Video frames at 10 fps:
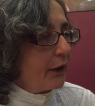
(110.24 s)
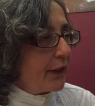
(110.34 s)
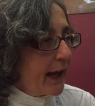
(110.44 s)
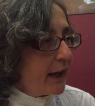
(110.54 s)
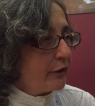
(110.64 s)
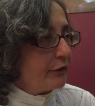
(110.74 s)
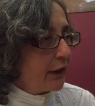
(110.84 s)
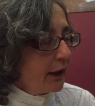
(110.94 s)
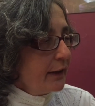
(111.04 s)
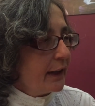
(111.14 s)
they have
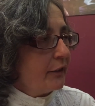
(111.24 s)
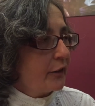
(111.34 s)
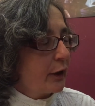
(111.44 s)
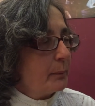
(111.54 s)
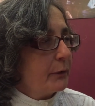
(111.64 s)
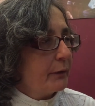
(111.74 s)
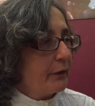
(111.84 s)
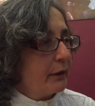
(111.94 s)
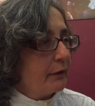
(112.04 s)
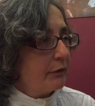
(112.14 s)
done in terms
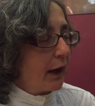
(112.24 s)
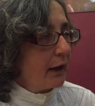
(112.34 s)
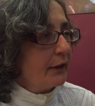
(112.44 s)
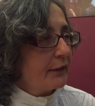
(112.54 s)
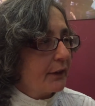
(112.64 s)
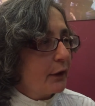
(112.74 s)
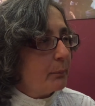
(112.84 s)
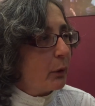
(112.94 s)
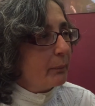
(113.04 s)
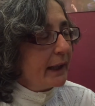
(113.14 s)
of the violence and the
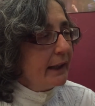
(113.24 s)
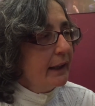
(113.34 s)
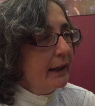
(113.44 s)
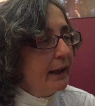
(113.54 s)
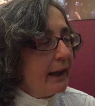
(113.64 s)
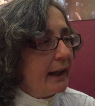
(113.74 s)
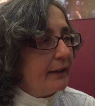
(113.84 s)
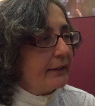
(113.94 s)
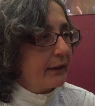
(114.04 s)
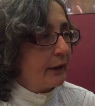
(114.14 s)
bombing
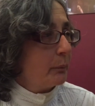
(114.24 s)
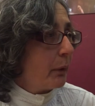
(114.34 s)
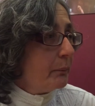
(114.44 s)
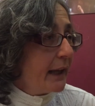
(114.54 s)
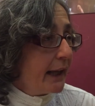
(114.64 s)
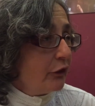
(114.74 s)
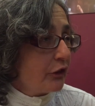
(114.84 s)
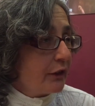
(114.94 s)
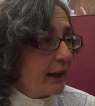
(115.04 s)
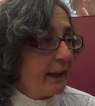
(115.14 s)
is an
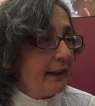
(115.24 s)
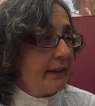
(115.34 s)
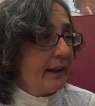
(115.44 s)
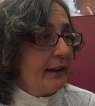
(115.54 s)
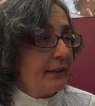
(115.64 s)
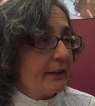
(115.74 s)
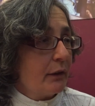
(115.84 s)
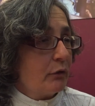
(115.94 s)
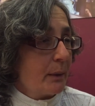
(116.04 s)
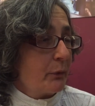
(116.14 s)
abomination and it is
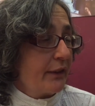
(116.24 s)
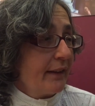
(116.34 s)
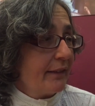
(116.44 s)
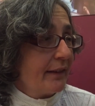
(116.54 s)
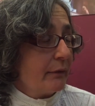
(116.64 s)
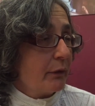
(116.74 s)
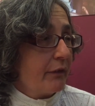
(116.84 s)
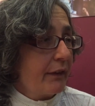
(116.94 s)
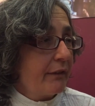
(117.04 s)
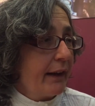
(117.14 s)
representative
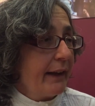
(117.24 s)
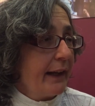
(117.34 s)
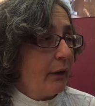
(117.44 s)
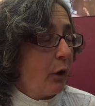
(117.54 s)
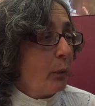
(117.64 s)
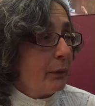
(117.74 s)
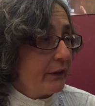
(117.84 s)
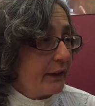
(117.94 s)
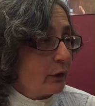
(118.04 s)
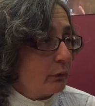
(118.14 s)
of the very
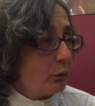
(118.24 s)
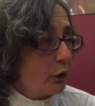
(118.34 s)
opposite of